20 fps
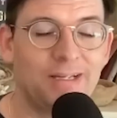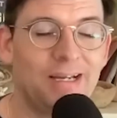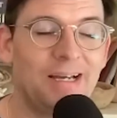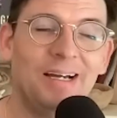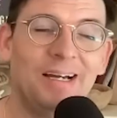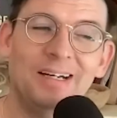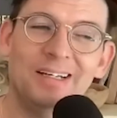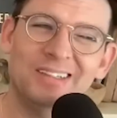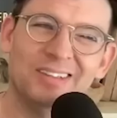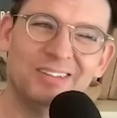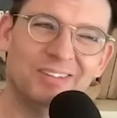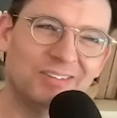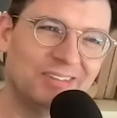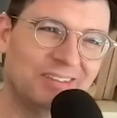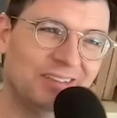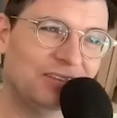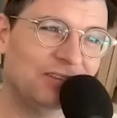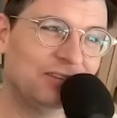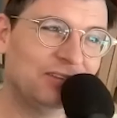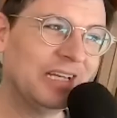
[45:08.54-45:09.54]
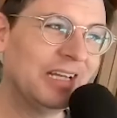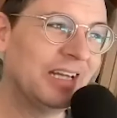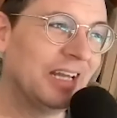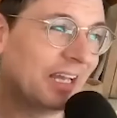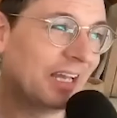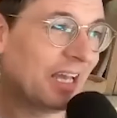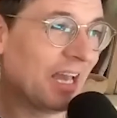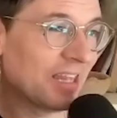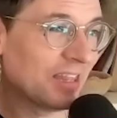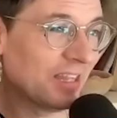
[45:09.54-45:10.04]
I don't. You sound
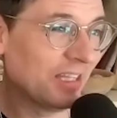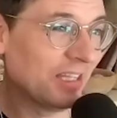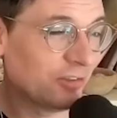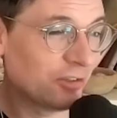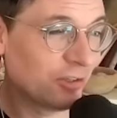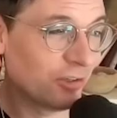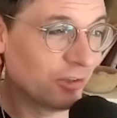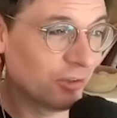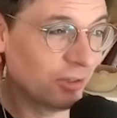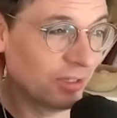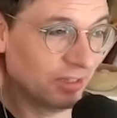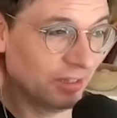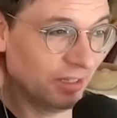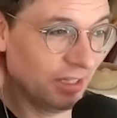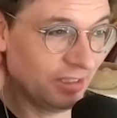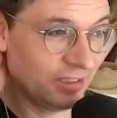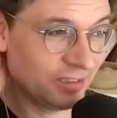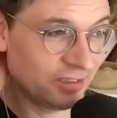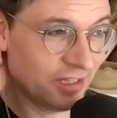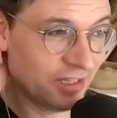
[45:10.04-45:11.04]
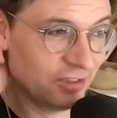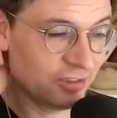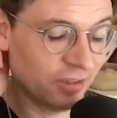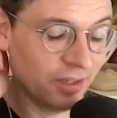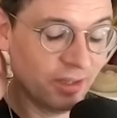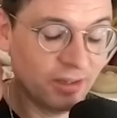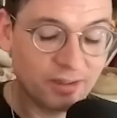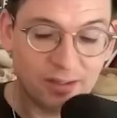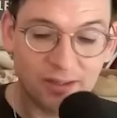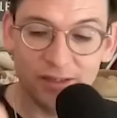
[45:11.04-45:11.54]
like Kathleen Turner at late stage
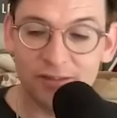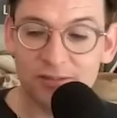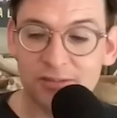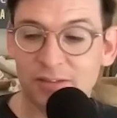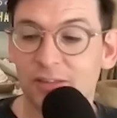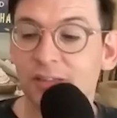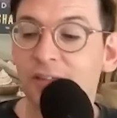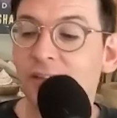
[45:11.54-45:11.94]
lung cancer.